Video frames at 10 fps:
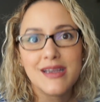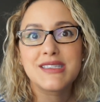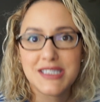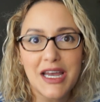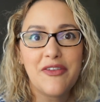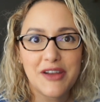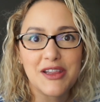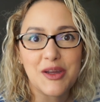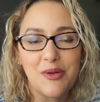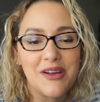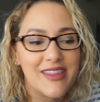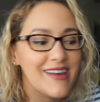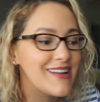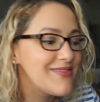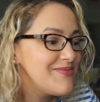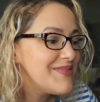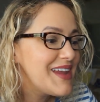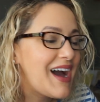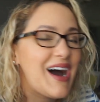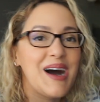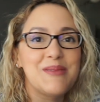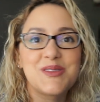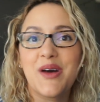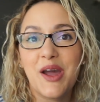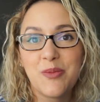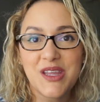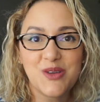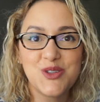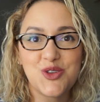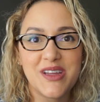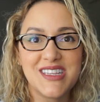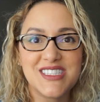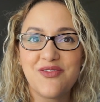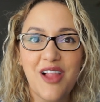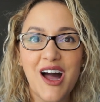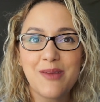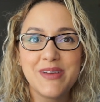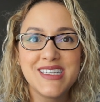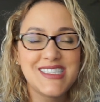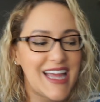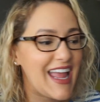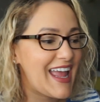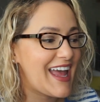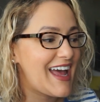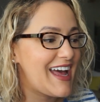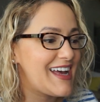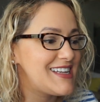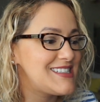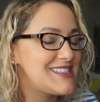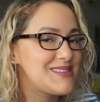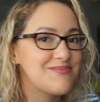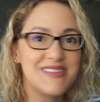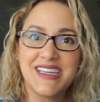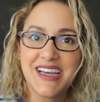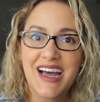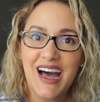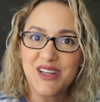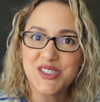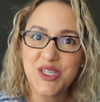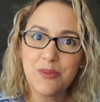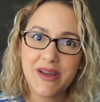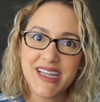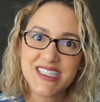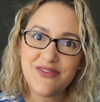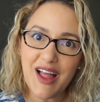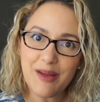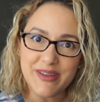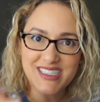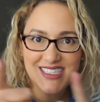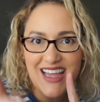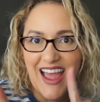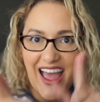It's definitely worth it. So I hope that you enjoyed this Vlogmas, and I'll see you in my next Vlogmas.